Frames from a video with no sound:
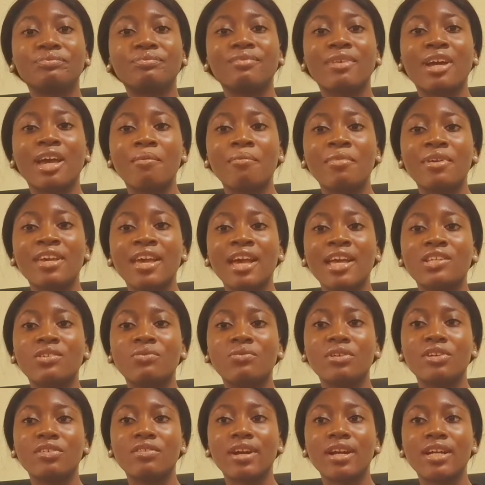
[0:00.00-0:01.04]
My
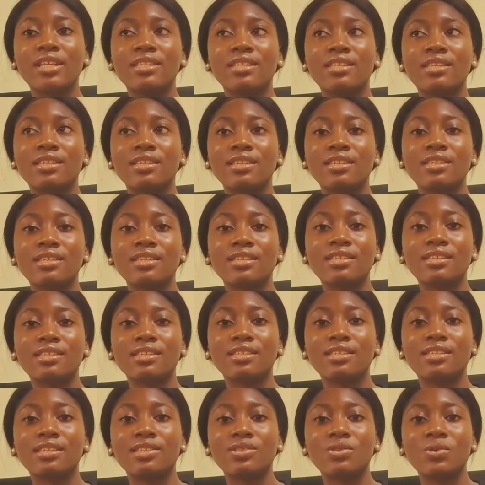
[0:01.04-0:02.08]
biggest regret
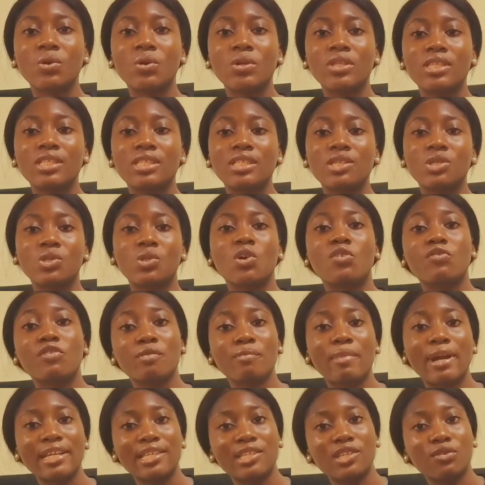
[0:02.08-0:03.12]
is not
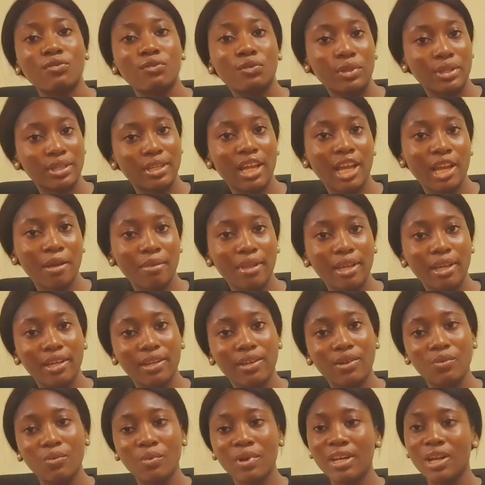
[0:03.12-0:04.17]
discovering myself on time. Like
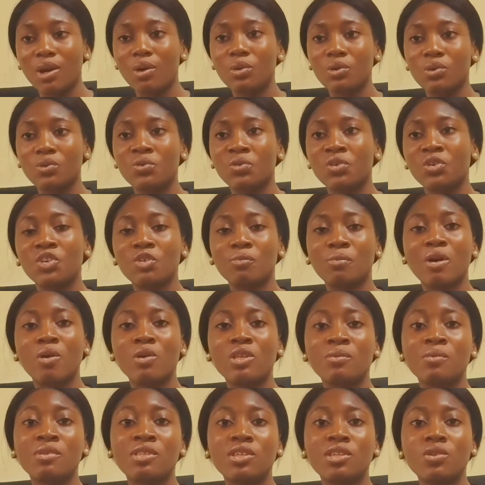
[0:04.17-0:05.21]
when I was growing up, I
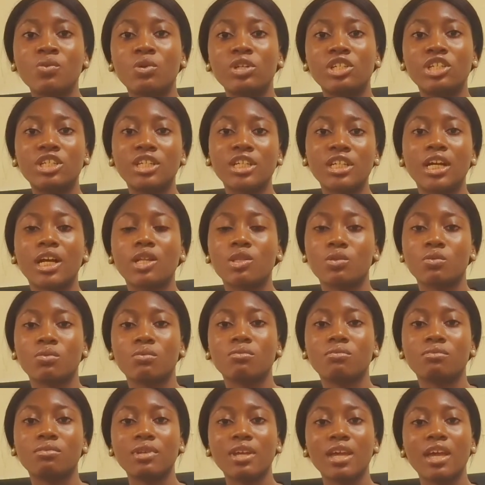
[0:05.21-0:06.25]
was busy watching
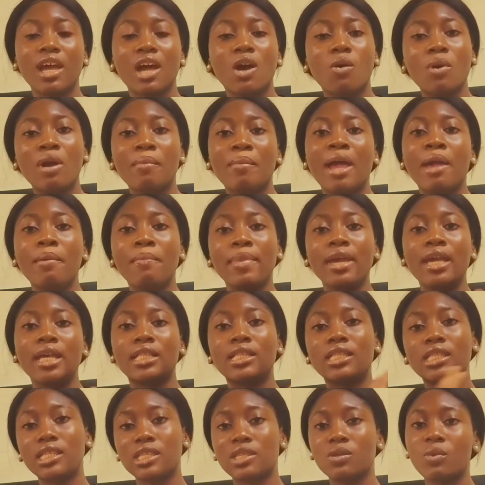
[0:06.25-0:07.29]
cartoons. When my
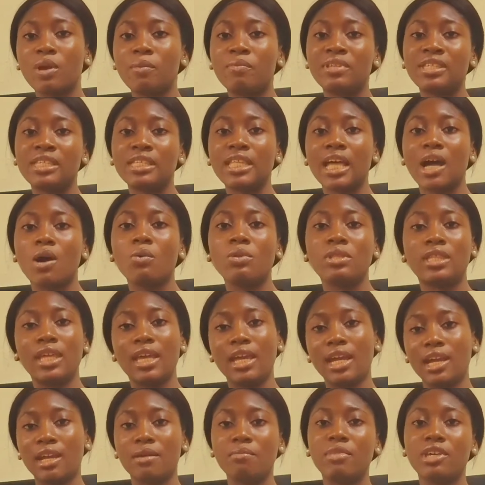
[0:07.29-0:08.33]
mates were busy out
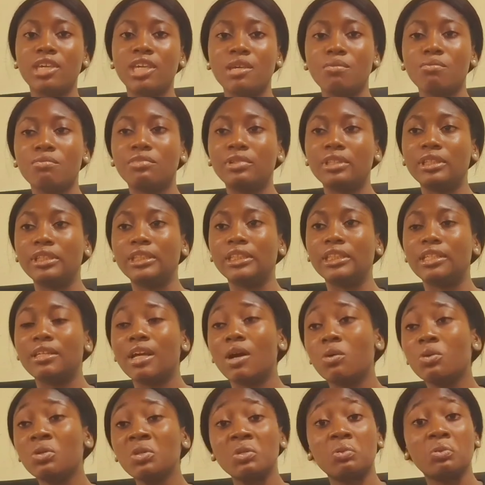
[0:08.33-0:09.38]
there making money,
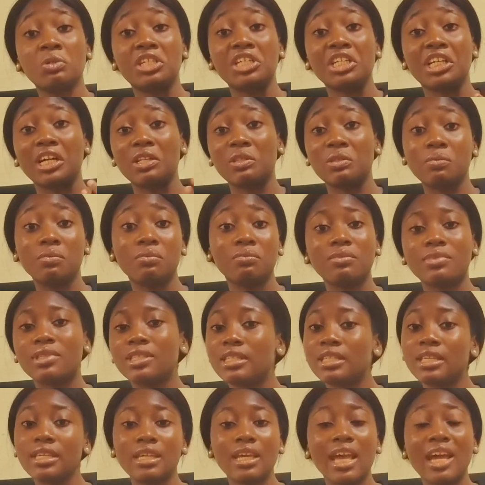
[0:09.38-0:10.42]
I was always watching cartoons.
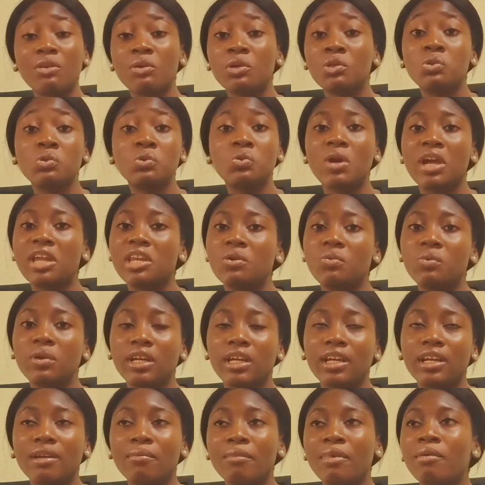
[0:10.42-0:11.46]
See, I don't go
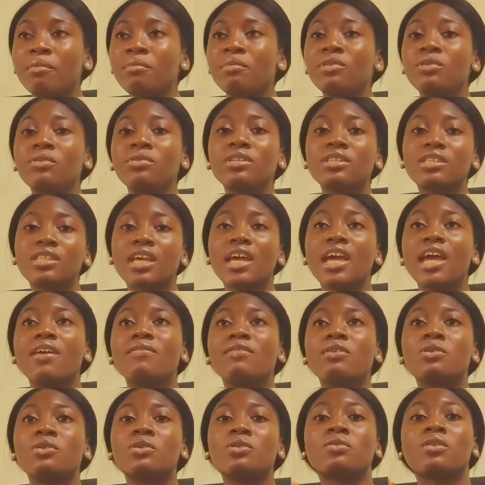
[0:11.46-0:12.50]
anywhere. My mom knows
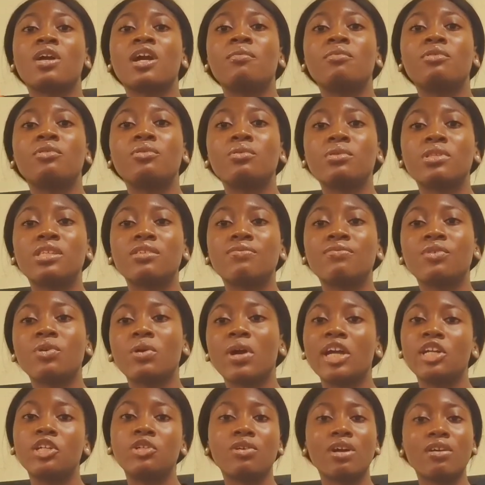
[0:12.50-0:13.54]
they subscribe to GoTV
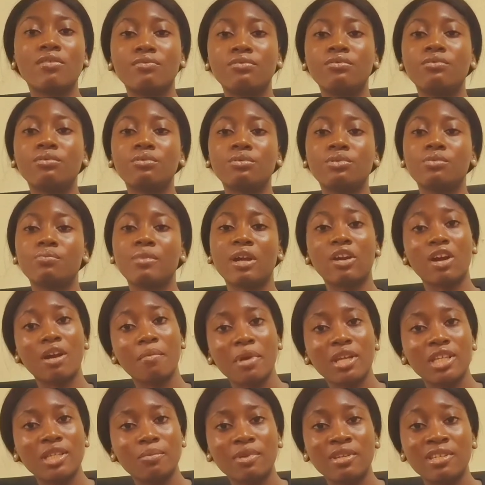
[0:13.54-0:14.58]
or I travel to my
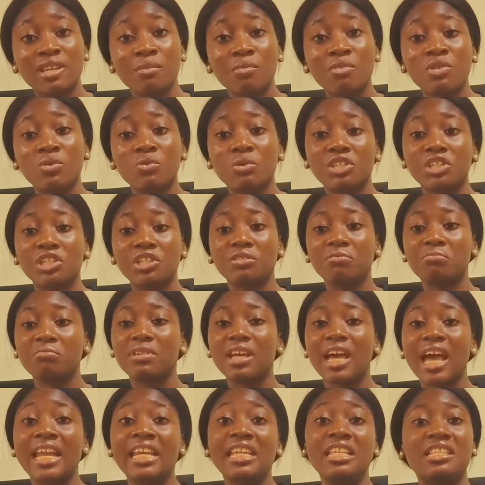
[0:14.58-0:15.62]
grandma's place. I'm always watching
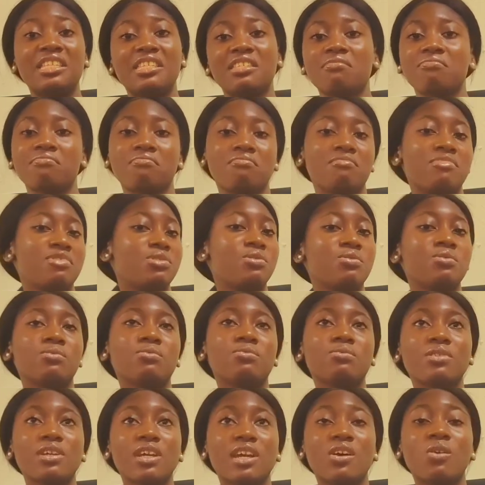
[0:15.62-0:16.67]
and eating. So
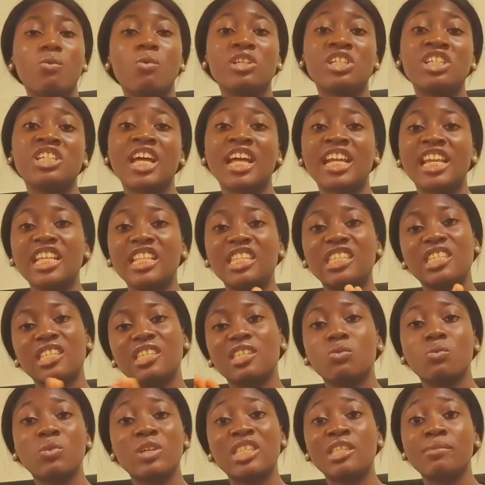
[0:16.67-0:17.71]
watching and
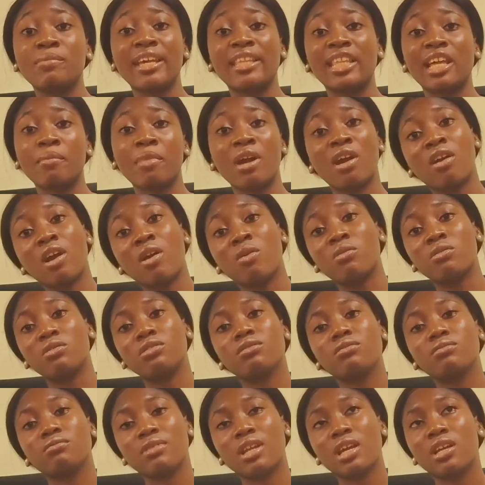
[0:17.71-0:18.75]
eating, wasting my time
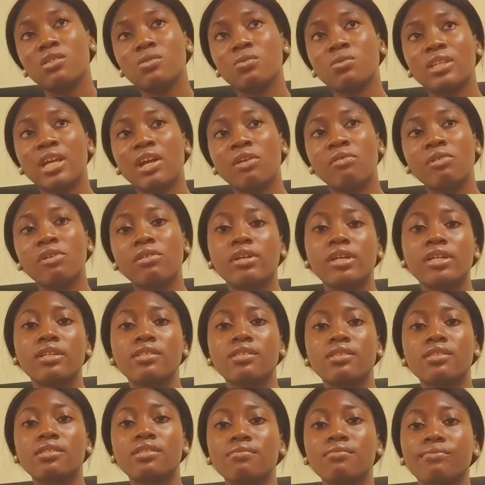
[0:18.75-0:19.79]
around. That's what I regret.
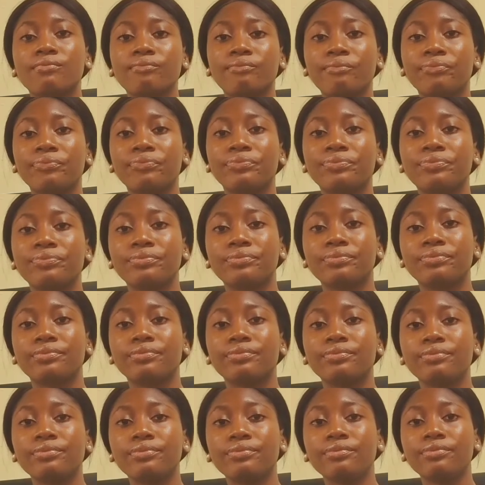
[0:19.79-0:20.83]
What is your
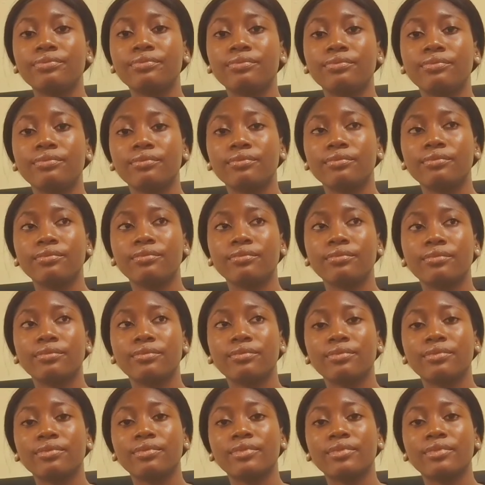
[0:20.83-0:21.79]
biggest fear?